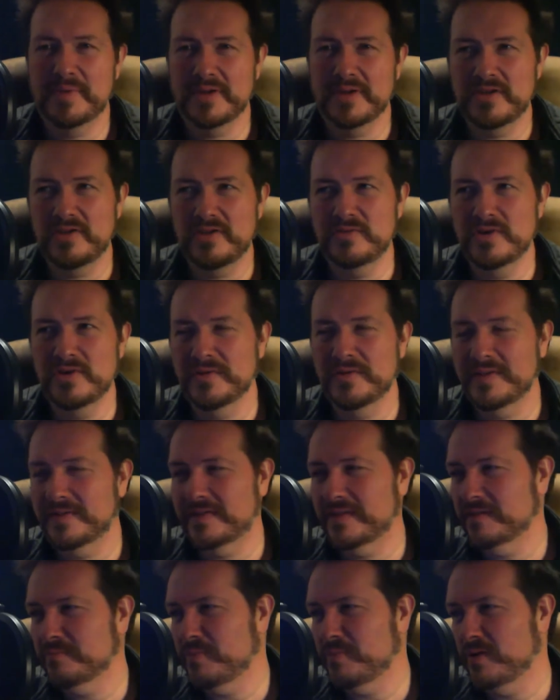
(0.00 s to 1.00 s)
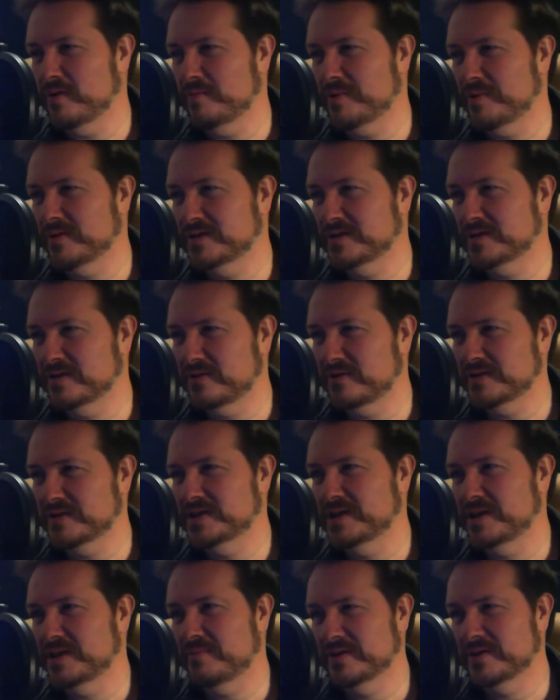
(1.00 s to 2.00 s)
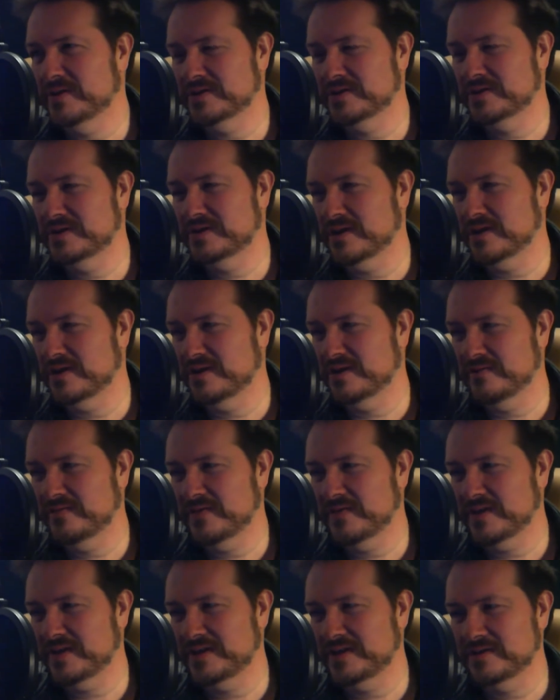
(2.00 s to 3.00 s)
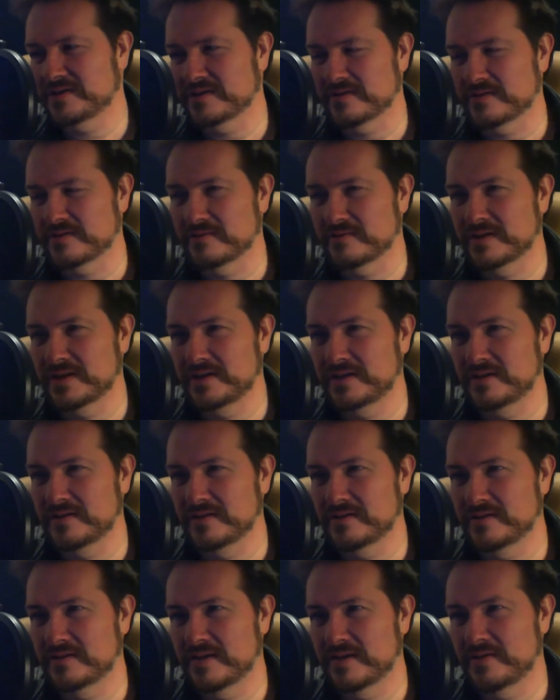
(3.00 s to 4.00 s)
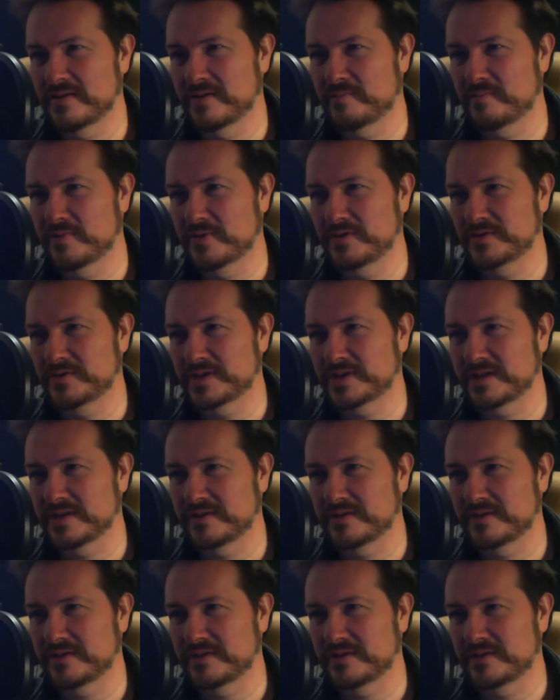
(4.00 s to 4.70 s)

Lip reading: but you know that the polar bears and the grizzly bears are starting to fuck each other, right? And they're producing...